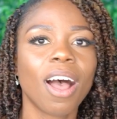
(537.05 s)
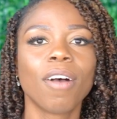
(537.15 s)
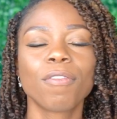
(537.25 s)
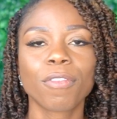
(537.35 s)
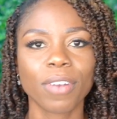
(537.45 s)

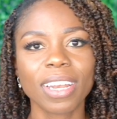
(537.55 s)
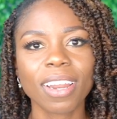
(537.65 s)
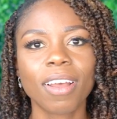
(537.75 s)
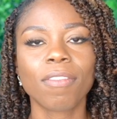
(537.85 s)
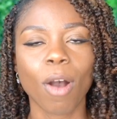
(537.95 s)
a friend
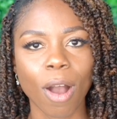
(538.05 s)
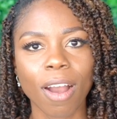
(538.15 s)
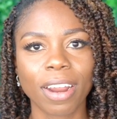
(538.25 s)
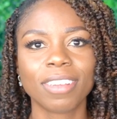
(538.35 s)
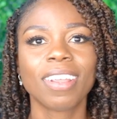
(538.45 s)
of
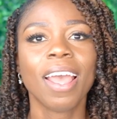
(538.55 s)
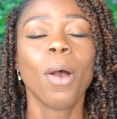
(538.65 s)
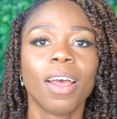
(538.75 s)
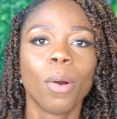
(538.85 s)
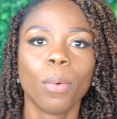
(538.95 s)
ours
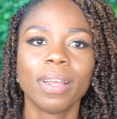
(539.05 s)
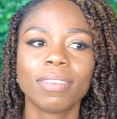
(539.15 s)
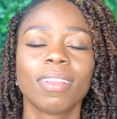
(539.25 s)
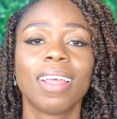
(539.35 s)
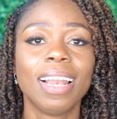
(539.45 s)

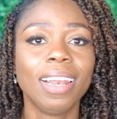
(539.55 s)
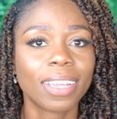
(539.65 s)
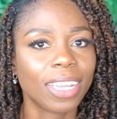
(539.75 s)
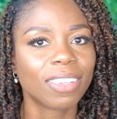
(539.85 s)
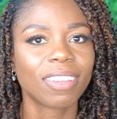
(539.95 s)
was
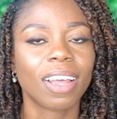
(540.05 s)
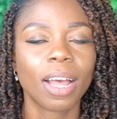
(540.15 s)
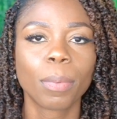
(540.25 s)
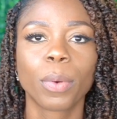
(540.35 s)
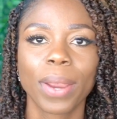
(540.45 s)
looking to
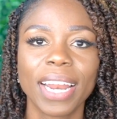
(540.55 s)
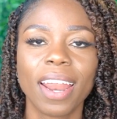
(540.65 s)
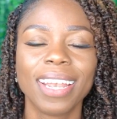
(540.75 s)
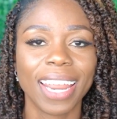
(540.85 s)
upgrade